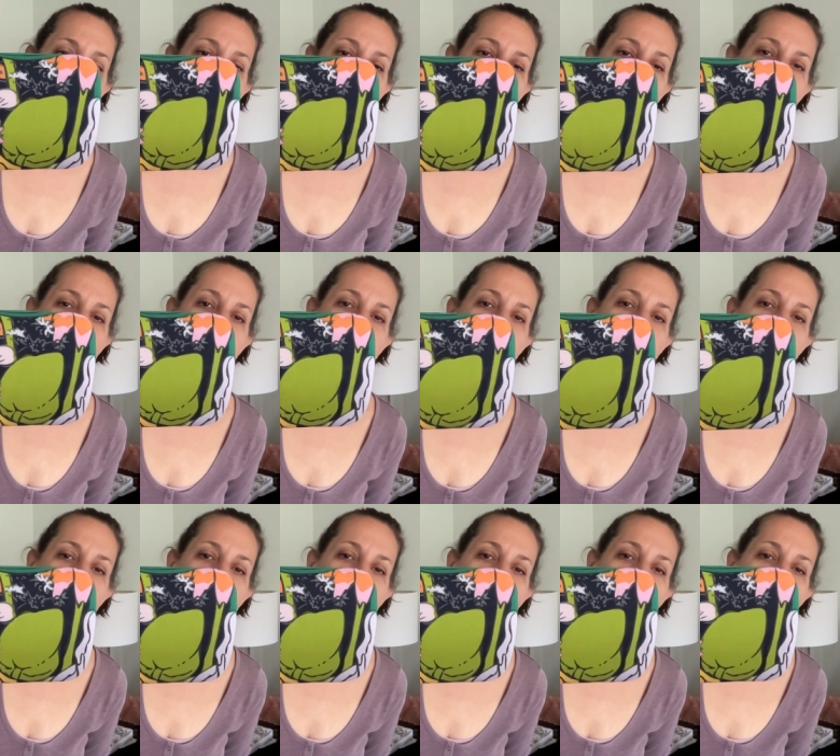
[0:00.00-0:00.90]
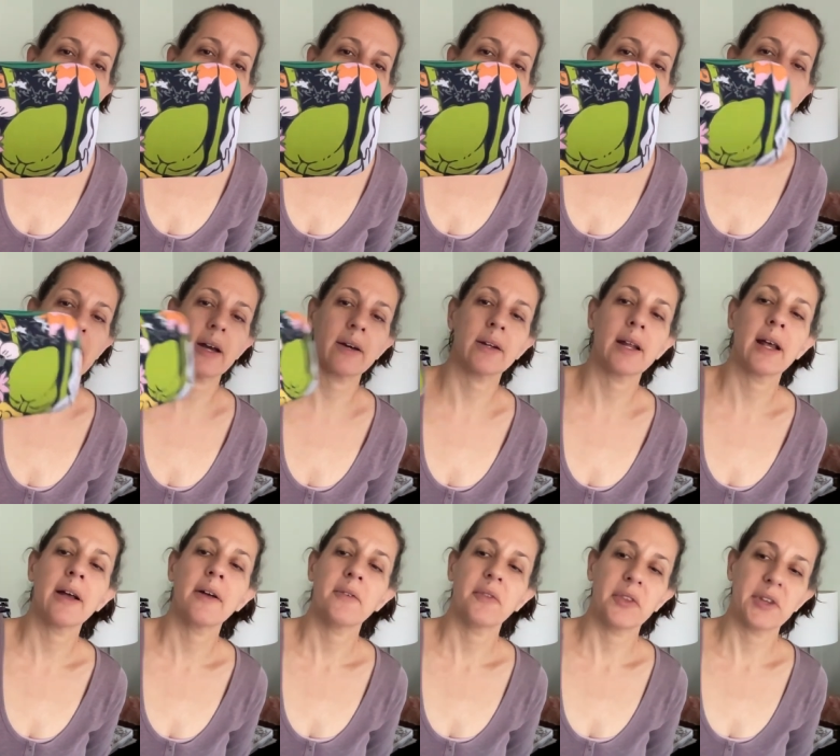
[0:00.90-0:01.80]
uh, the dark gray background.
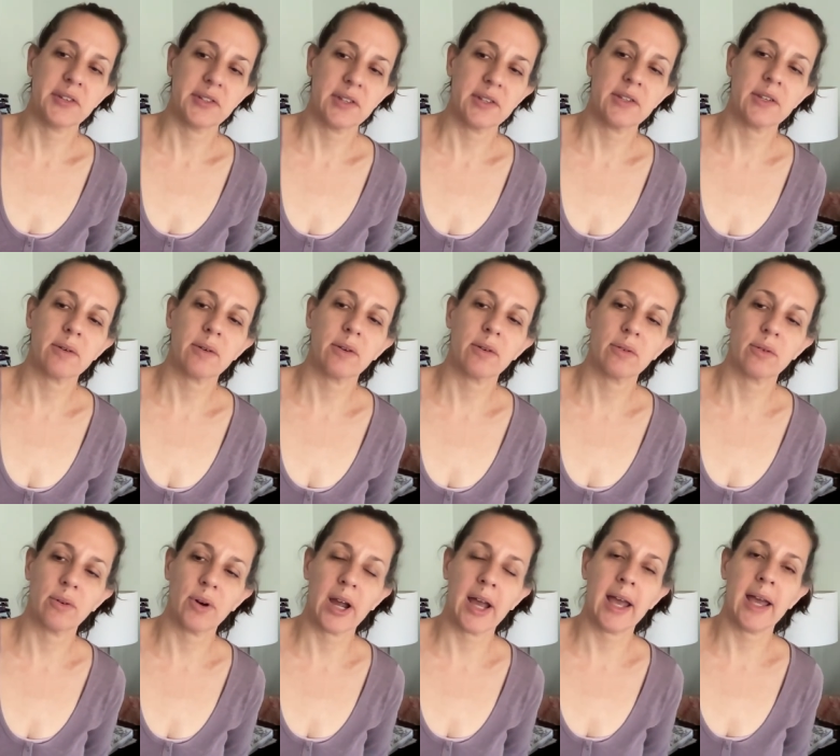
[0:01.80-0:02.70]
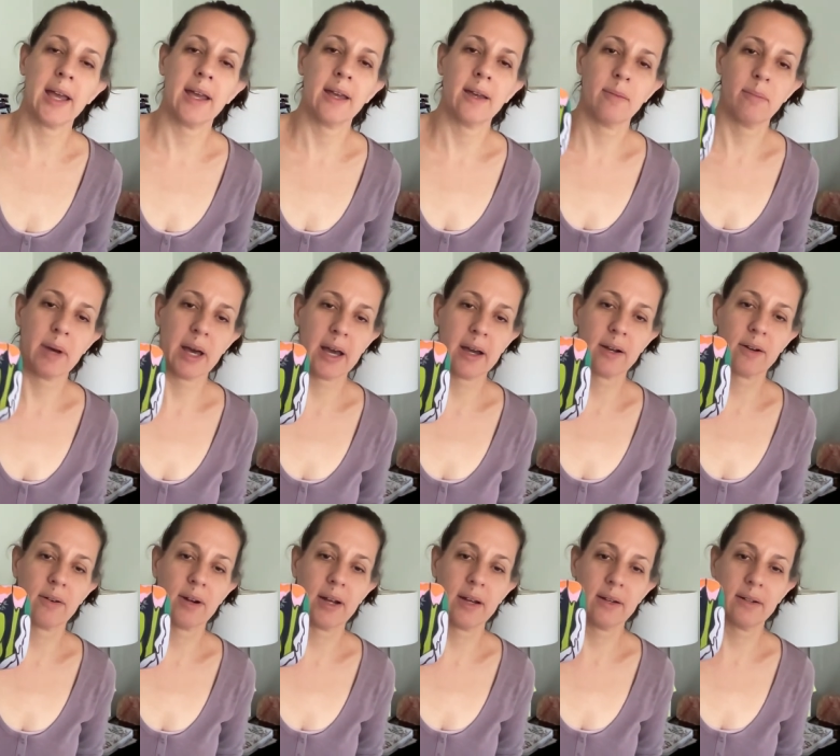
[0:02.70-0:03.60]
This is a gray
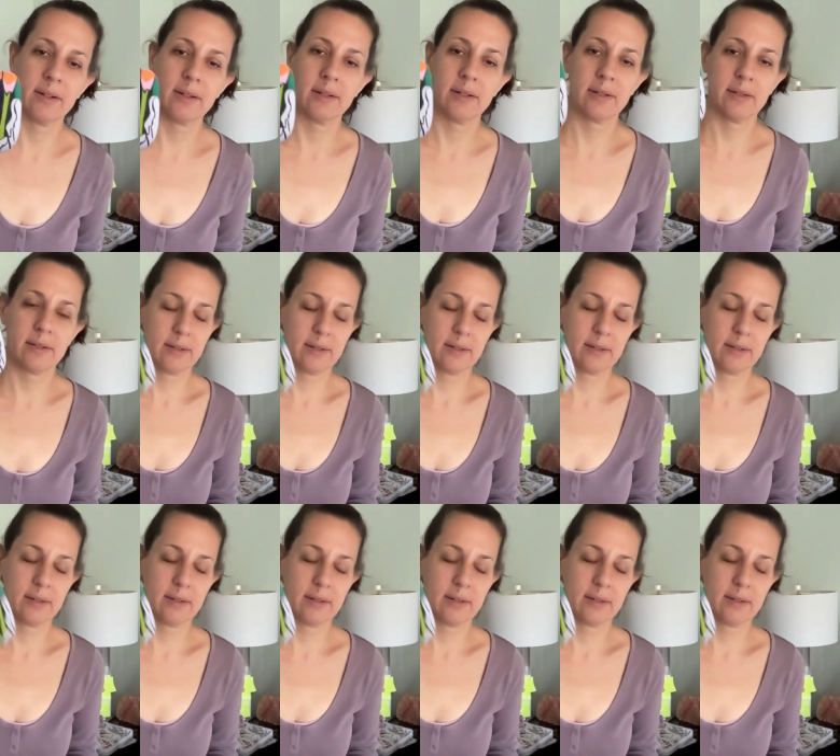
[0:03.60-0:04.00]
background.